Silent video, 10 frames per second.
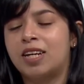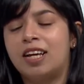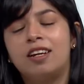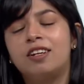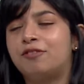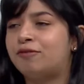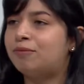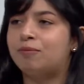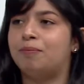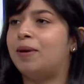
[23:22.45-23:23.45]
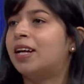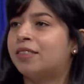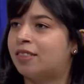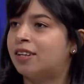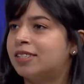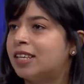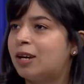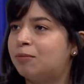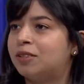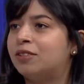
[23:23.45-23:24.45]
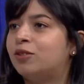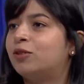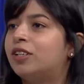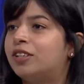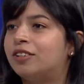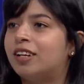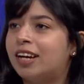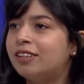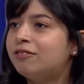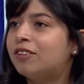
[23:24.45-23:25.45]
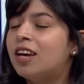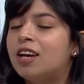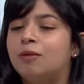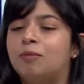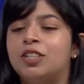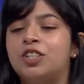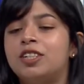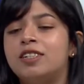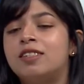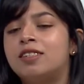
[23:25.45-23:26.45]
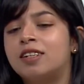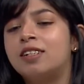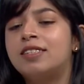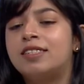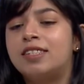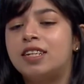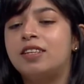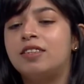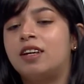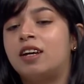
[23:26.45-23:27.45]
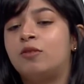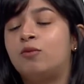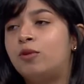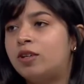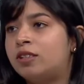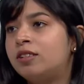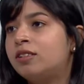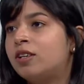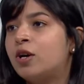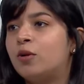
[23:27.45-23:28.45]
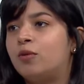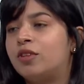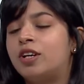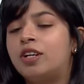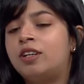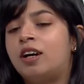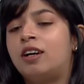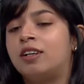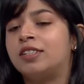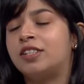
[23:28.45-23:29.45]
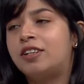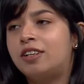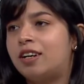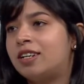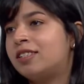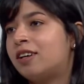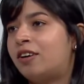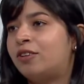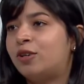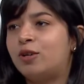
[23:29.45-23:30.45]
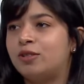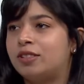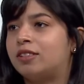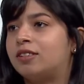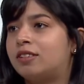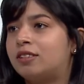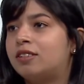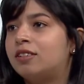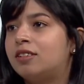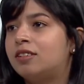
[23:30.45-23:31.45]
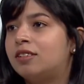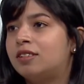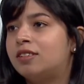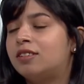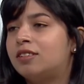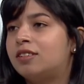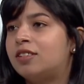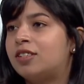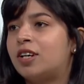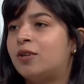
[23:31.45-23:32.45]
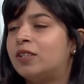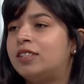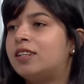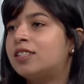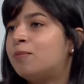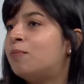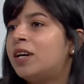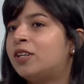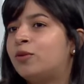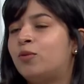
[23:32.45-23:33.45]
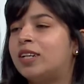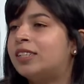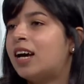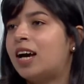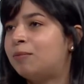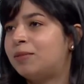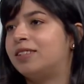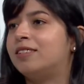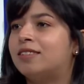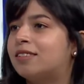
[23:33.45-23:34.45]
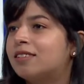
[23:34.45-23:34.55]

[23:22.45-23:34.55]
A lot of bad things happen to her life, but she still see the world with her eyes. Her eyes are roses, so it doesn't matter what happens.